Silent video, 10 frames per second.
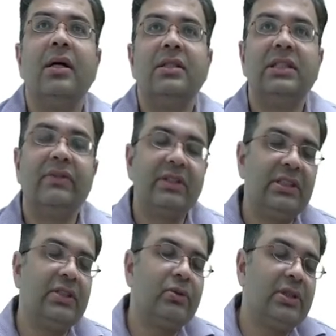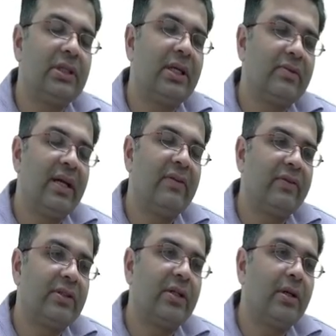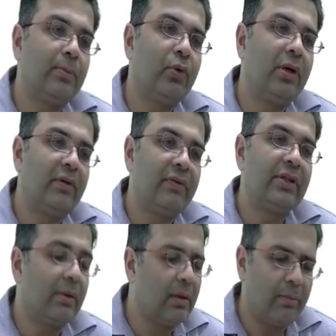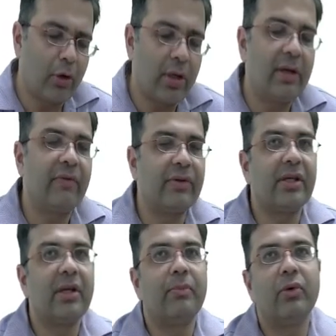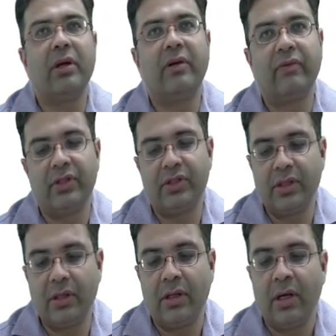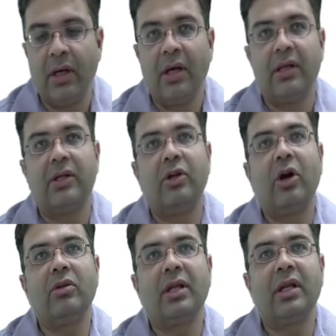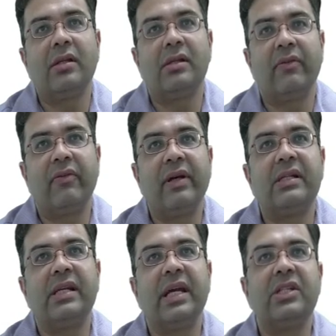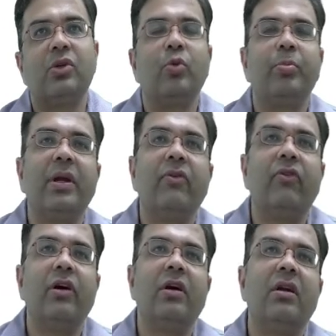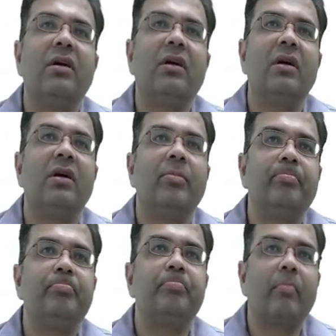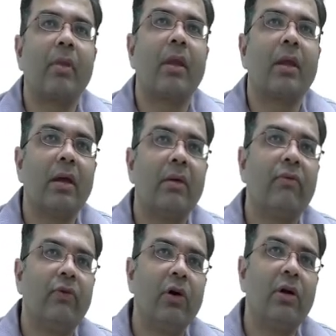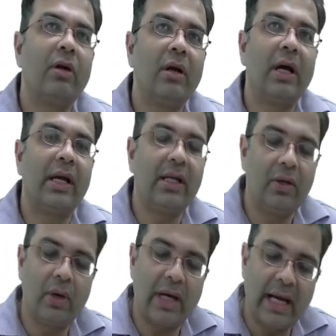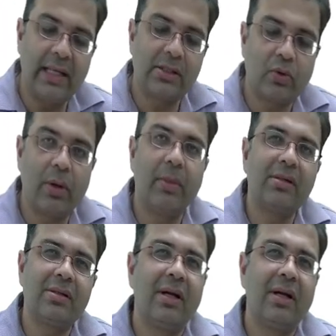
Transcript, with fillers: g1 g2 g3 is well differentiated poorly different uh, moderately differentiated and poorly differentiated so now there is different stage grouping for uh, for adeno and squamous.